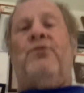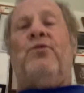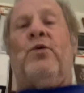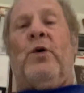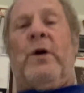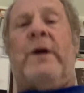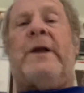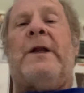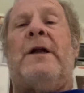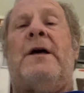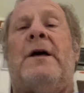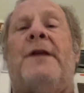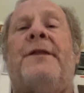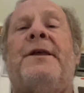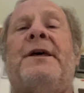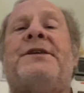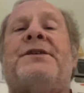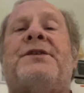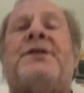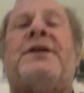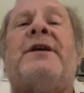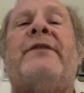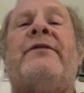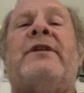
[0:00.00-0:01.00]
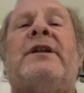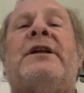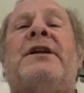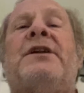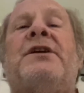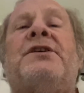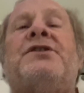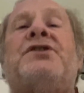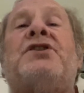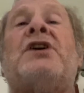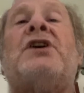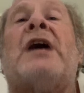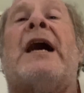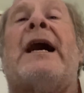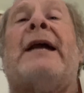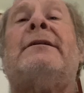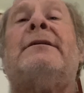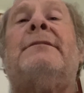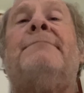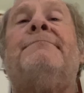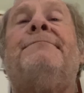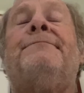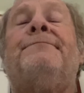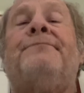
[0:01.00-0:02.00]
working on this, giving it a shot,
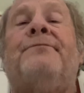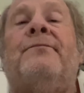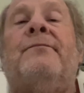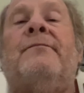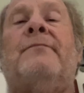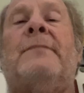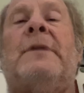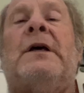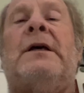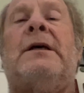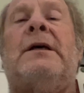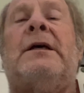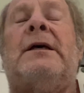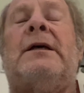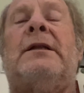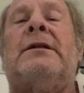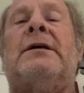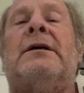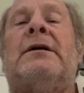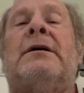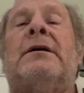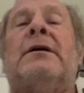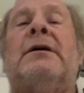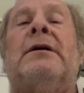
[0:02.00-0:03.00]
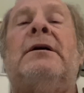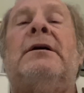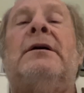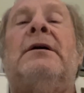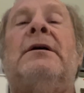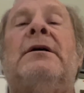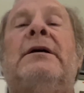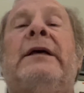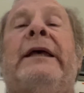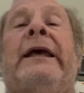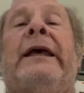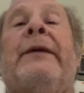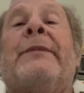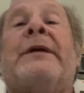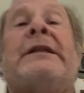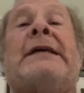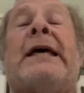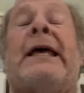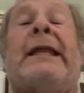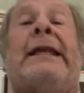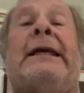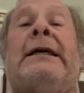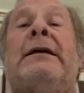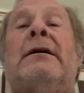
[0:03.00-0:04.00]
and
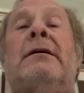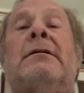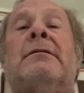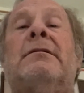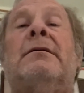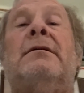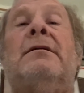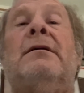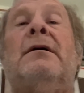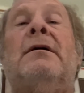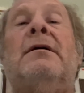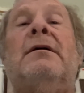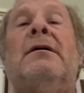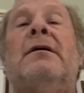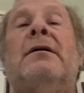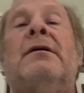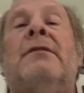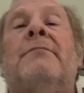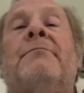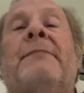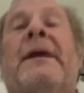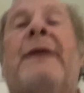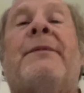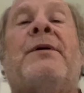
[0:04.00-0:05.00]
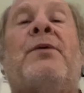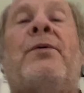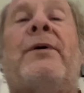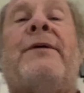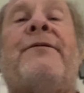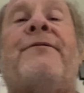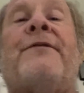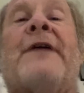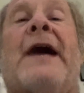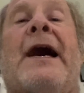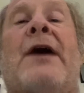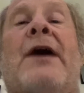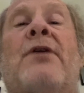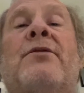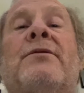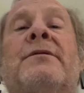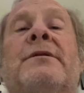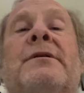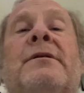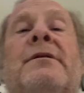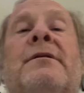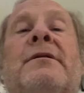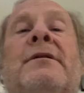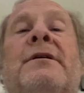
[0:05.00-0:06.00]
imitating. Maybe we
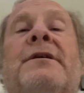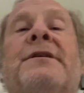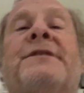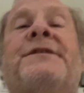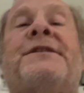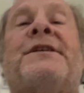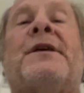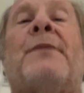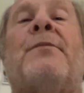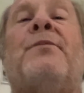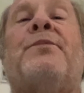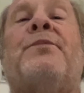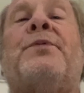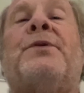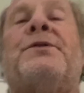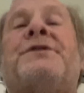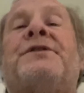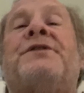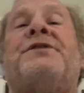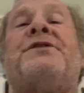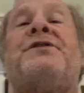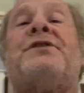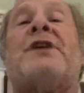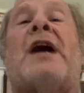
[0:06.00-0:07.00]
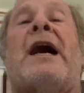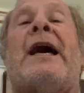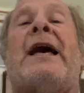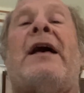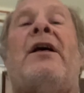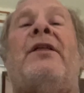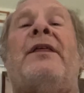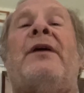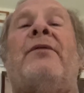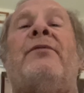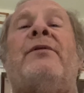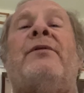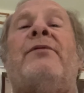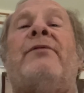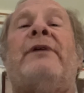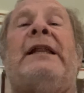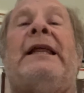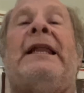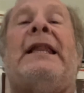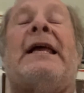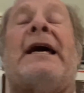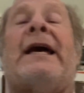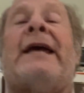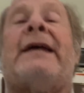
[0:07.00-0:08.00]
found some person's style that we
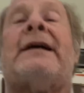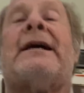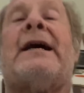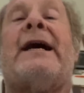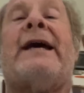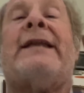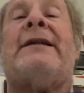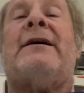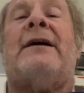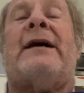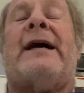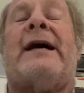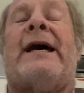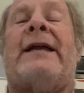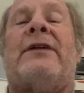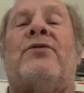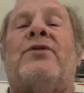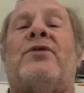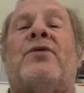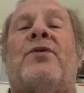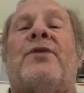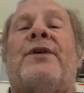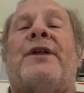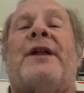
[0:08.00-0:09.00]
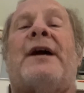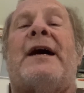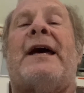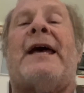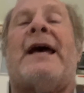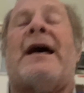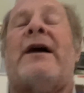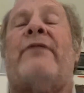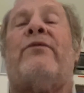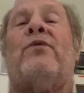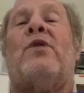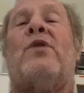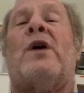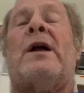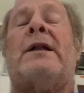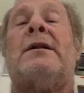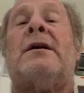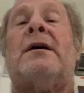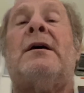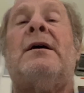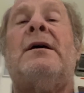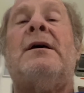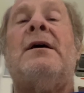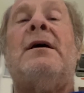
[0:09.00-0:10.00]
really like. I don't know that I have one.
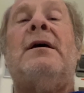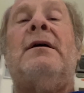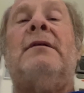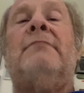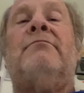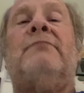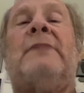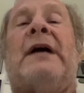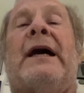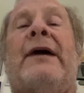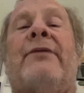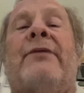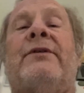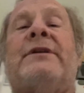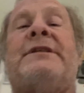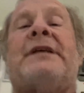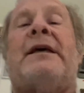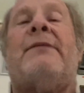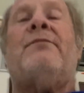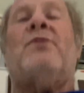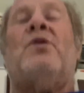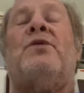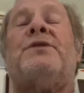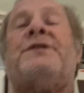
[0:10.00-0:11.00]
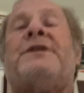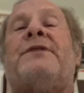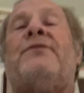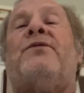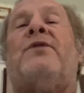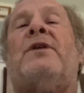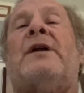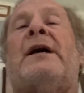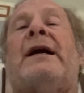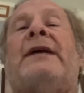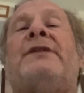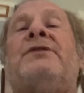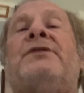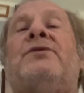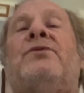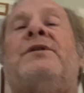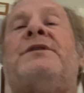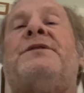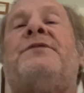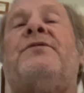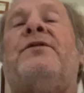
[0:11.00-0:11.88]
I would say most of what I do is